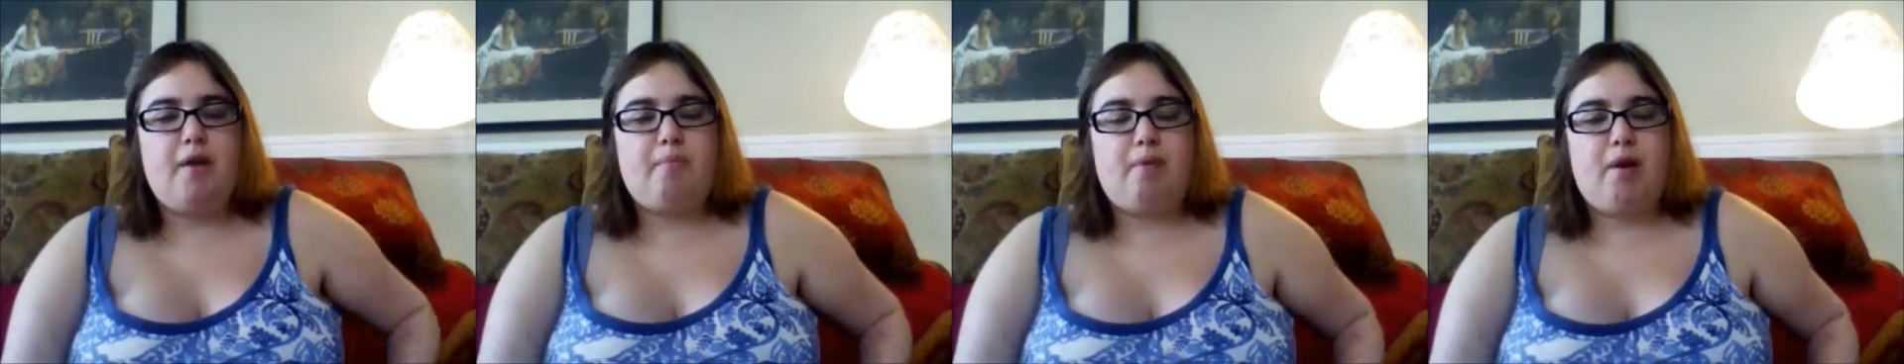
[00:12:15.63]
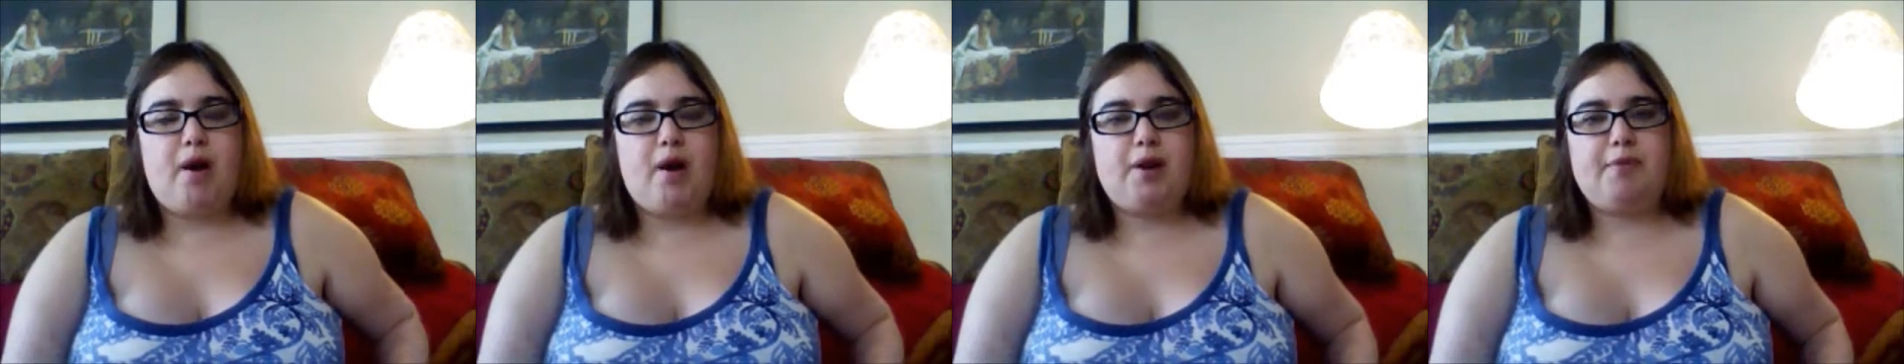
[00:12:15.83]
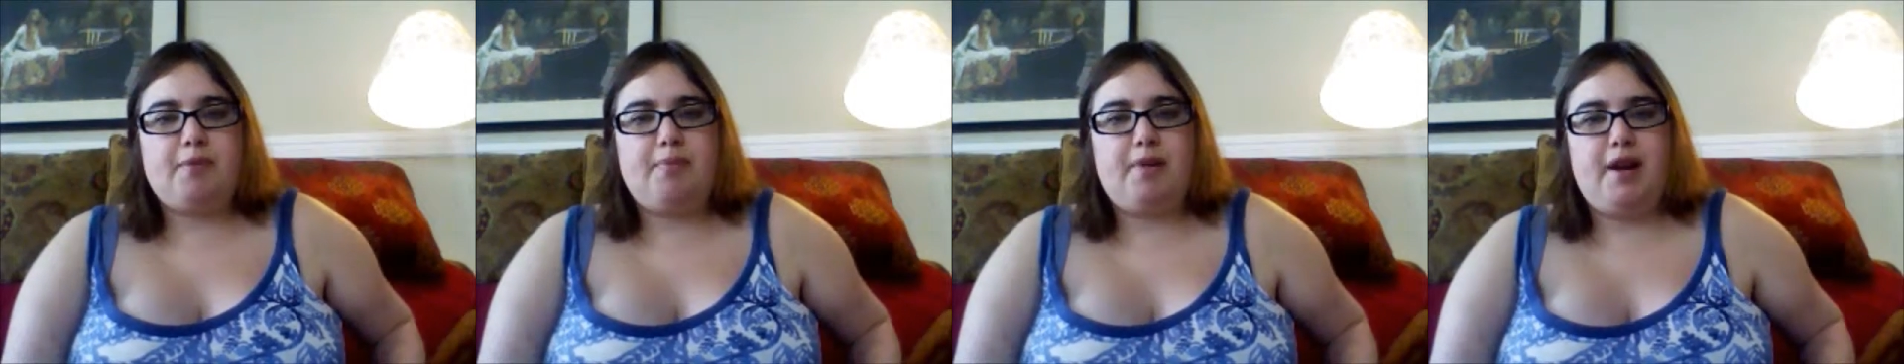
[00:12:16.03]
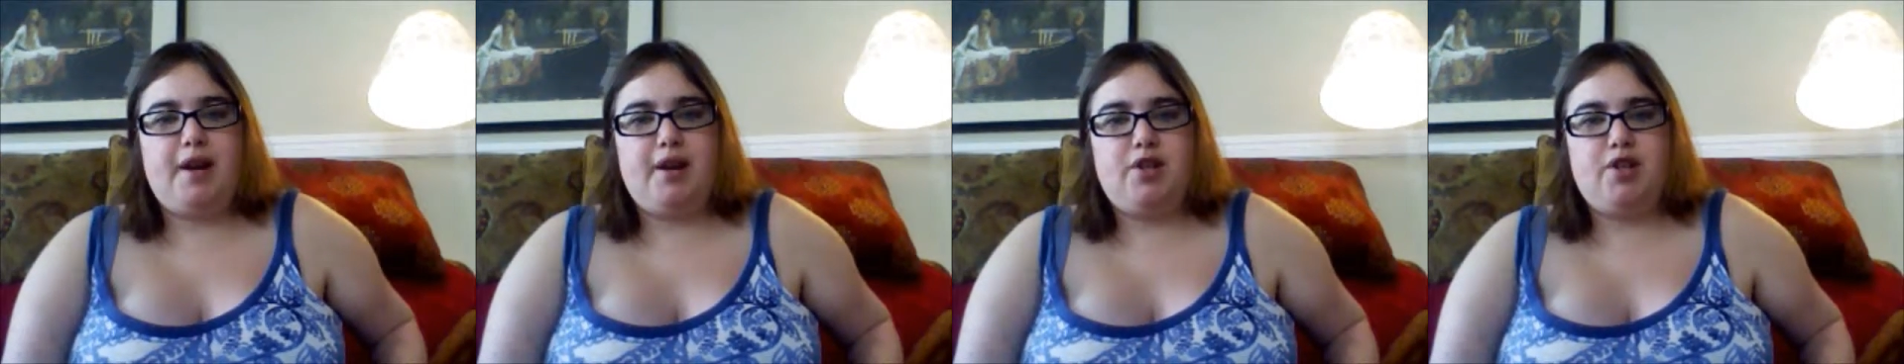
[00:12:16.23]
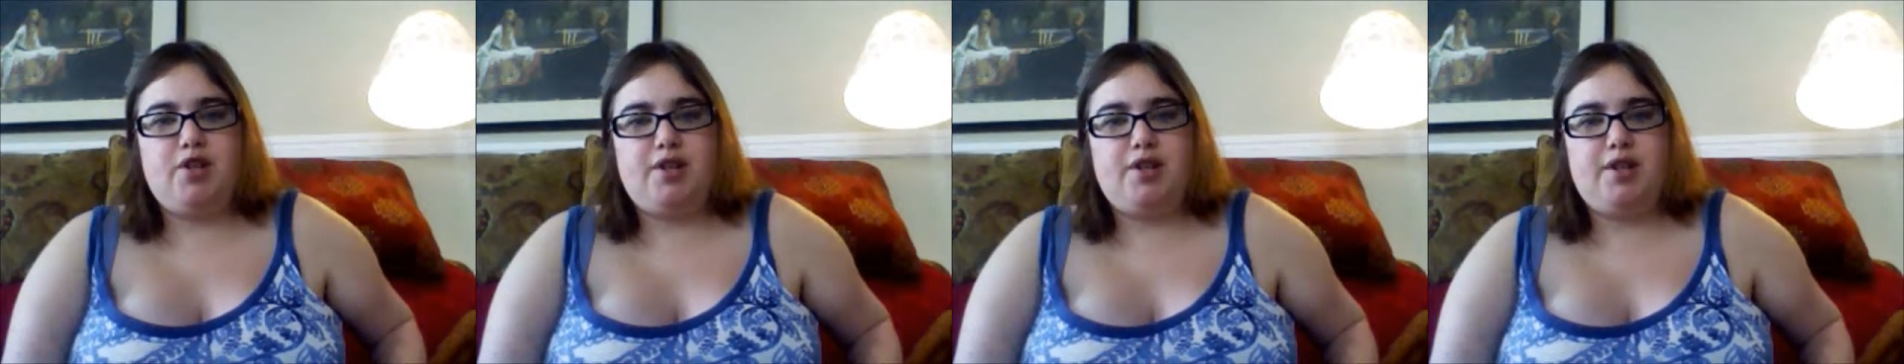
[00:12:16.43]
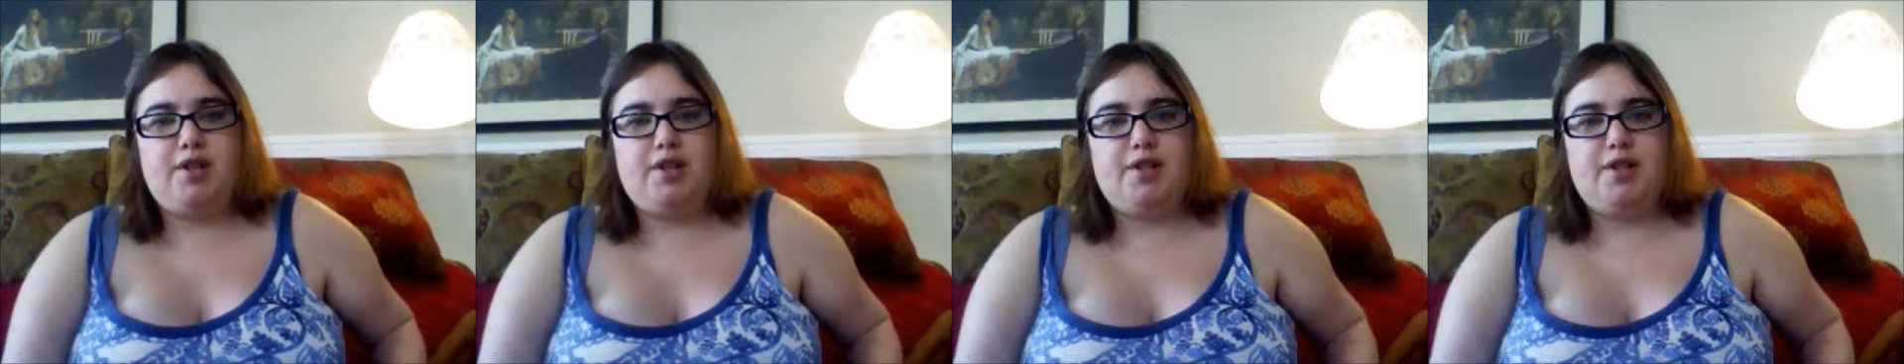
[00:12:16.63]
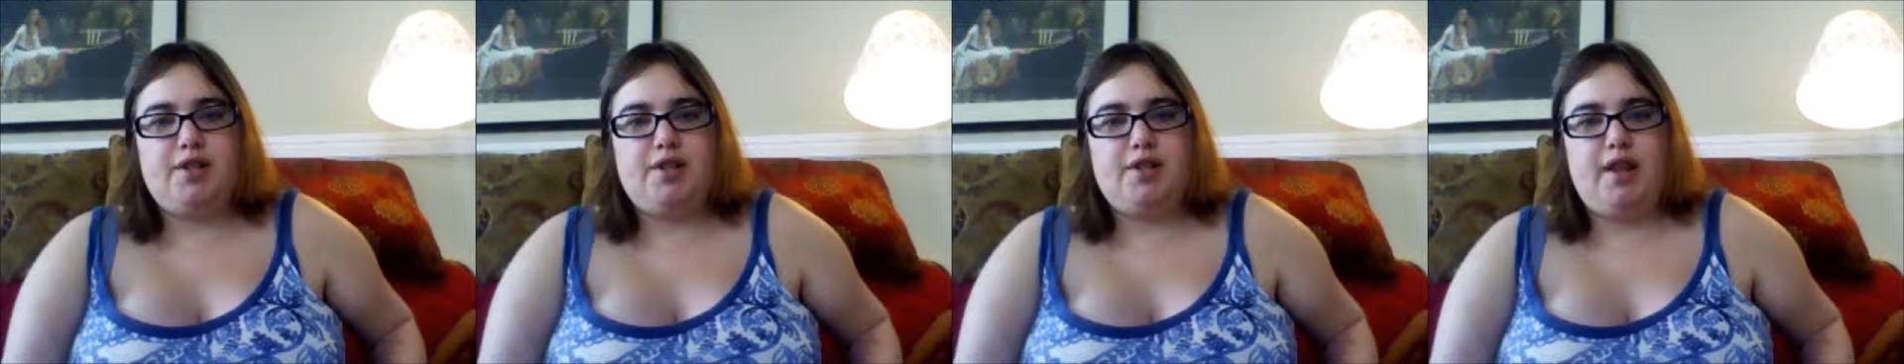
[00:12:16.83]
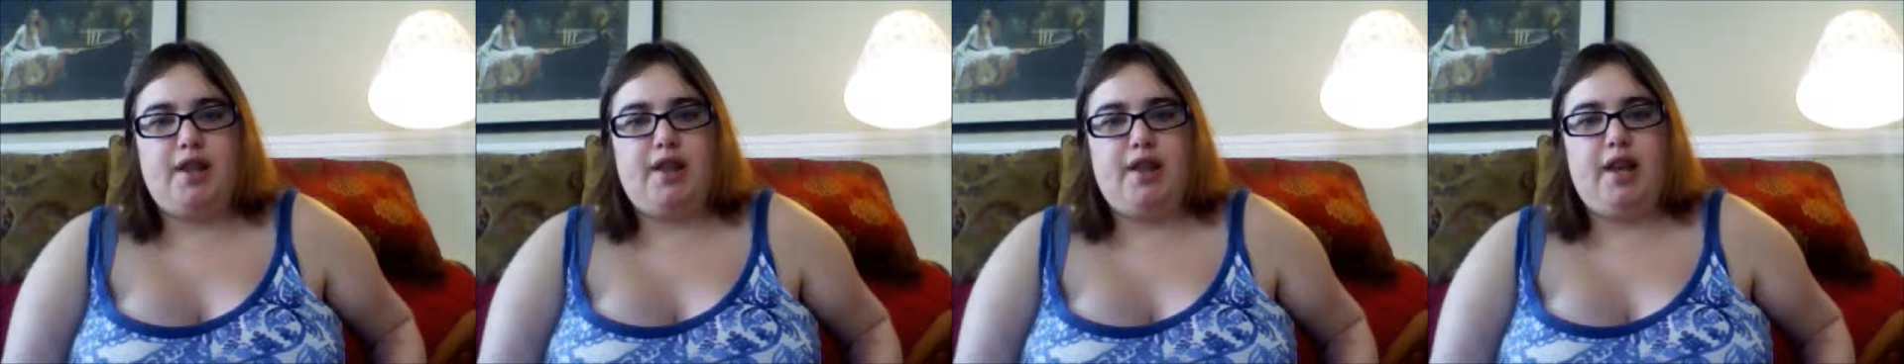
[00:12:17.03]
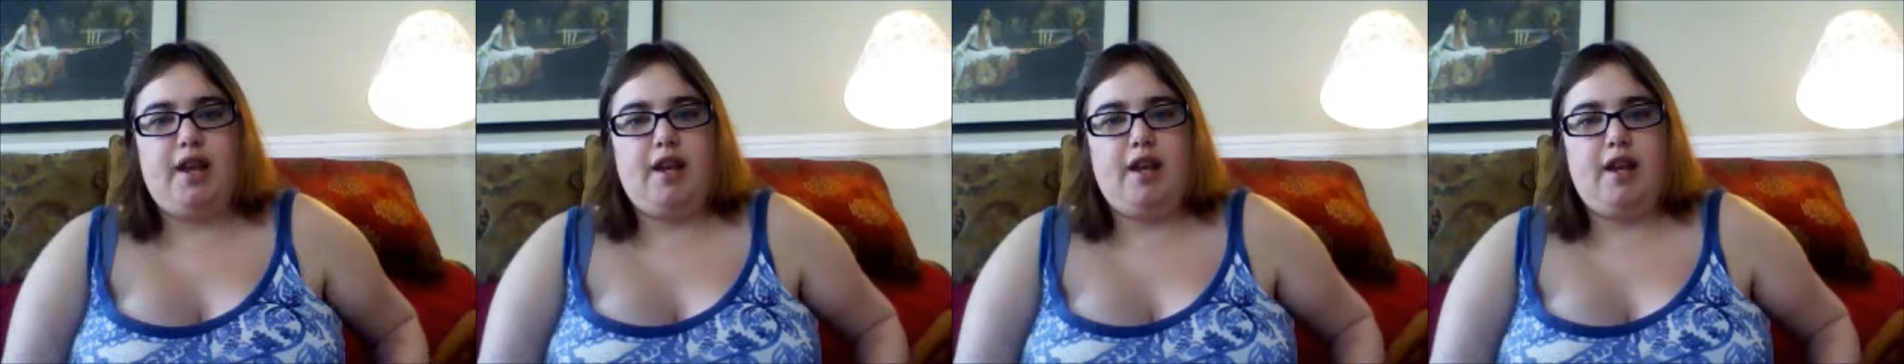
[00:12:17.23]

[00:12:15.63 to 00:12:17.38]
product pages in the